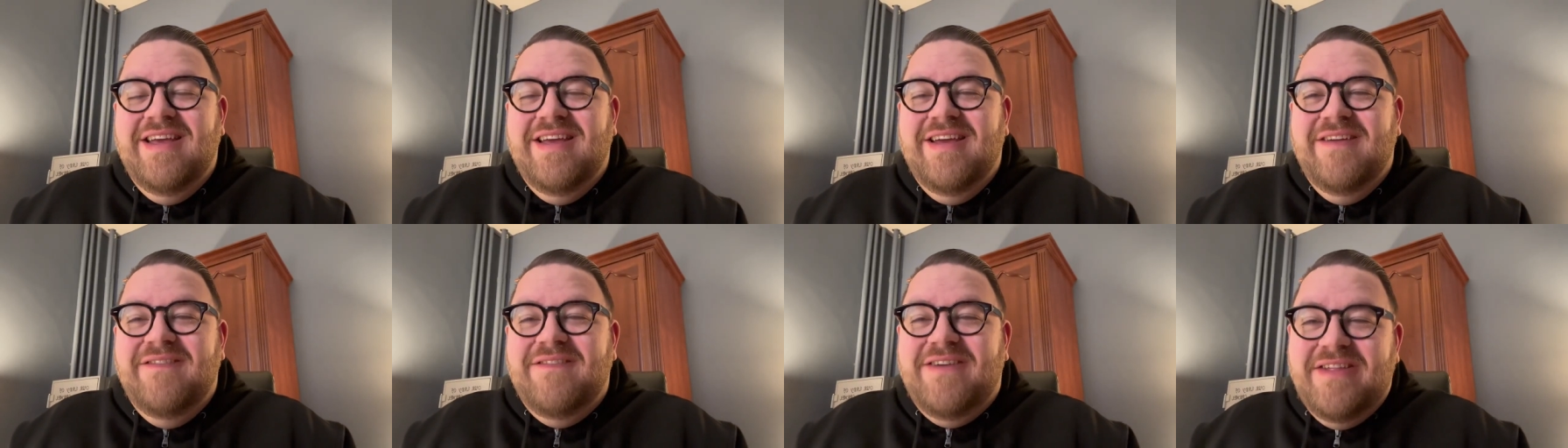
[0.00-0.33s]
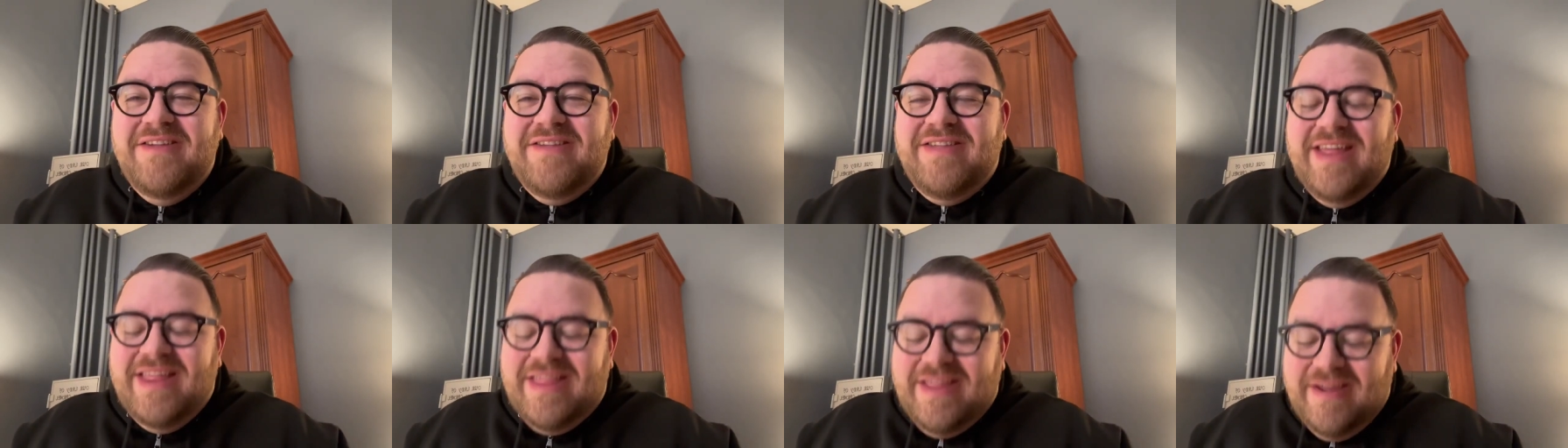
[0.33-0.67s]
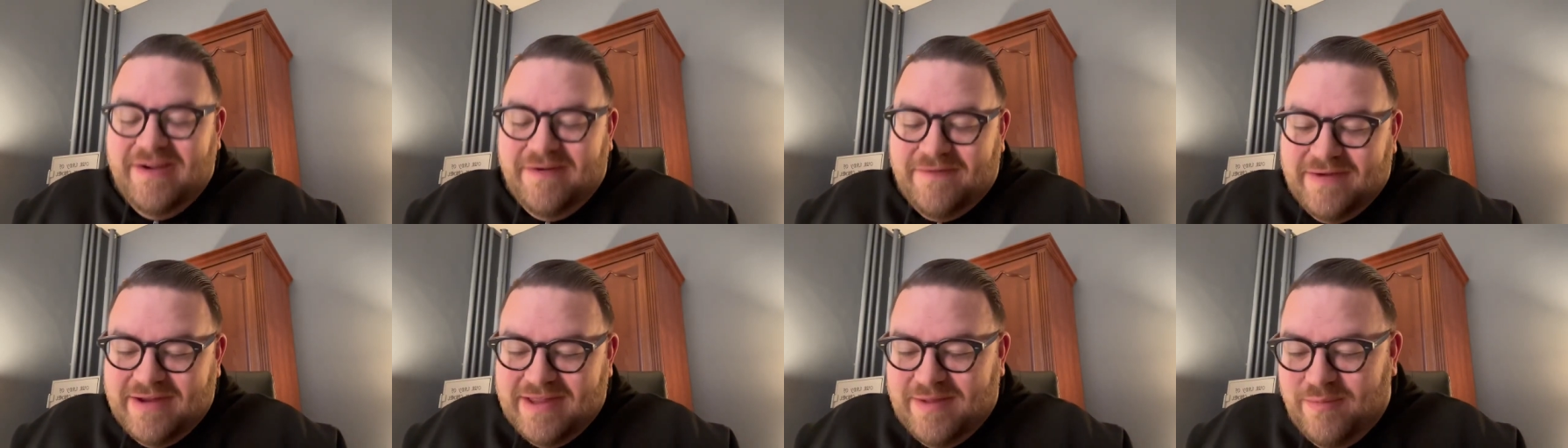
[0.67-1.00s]
Father Seth
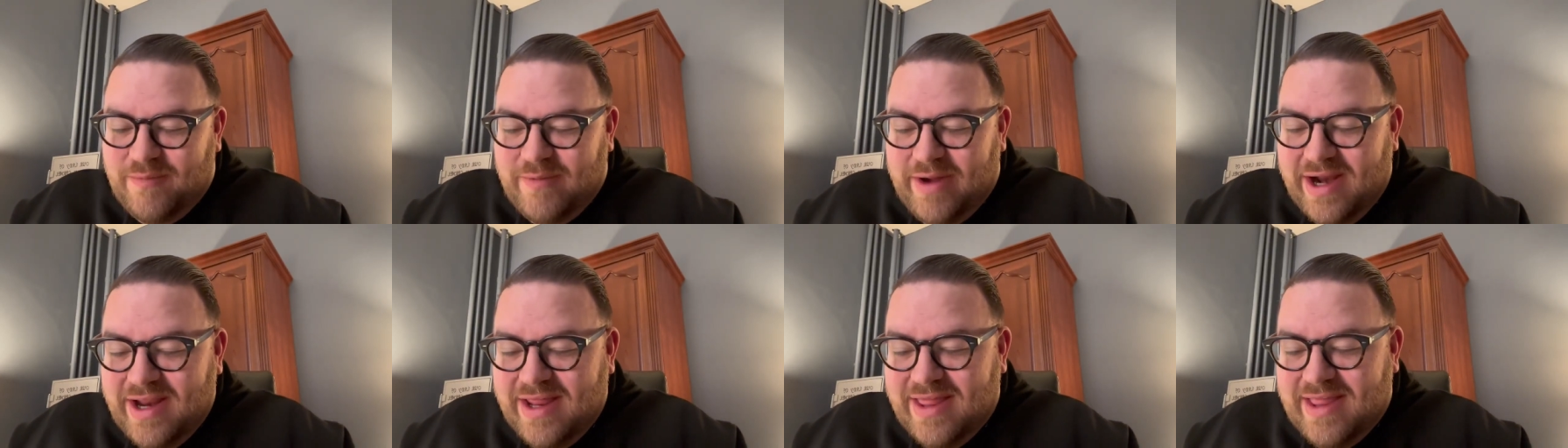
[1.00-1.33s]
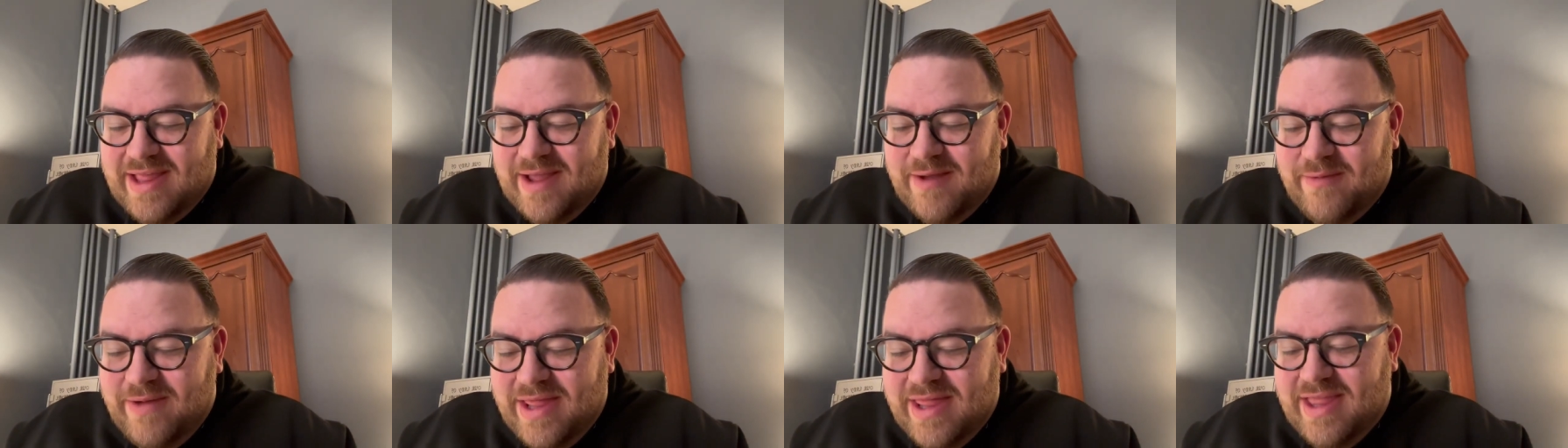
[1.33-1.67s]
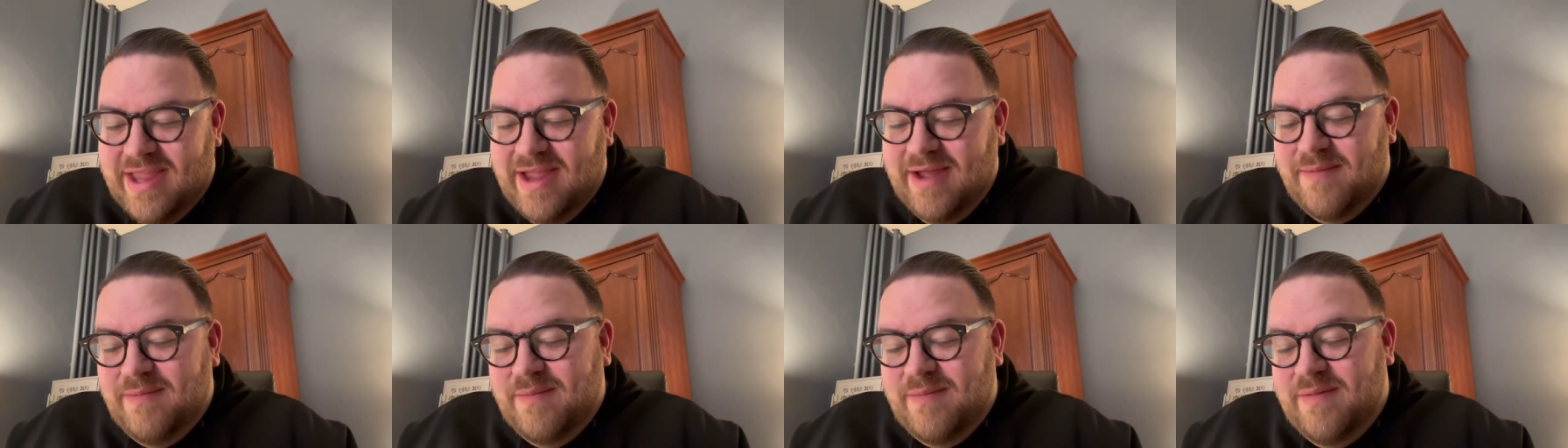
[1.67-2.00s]
here for some Wednesday
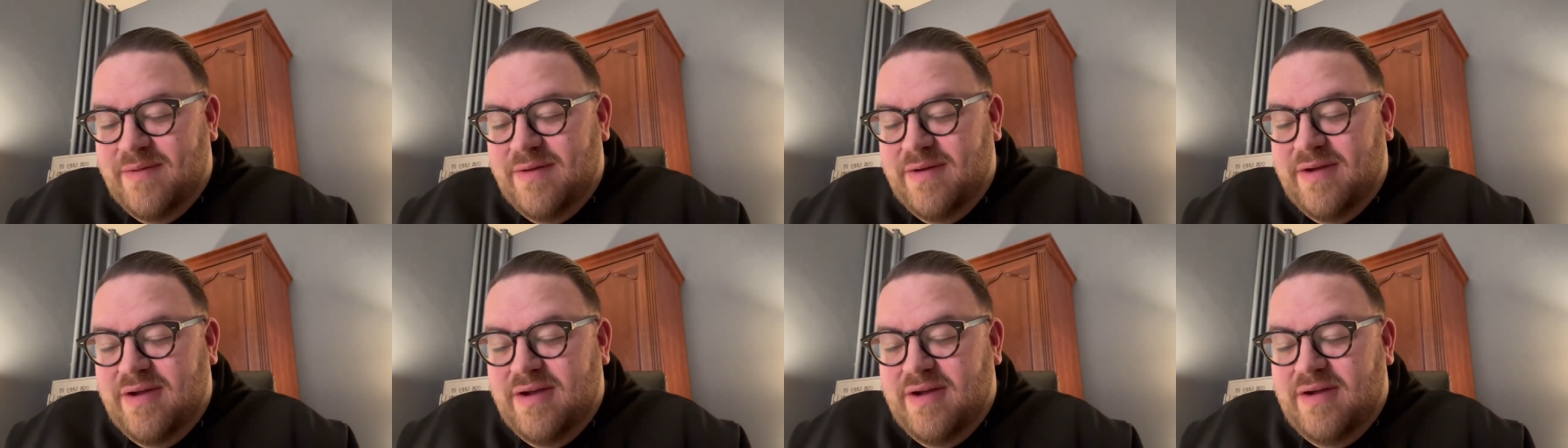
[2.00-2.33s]
wisdom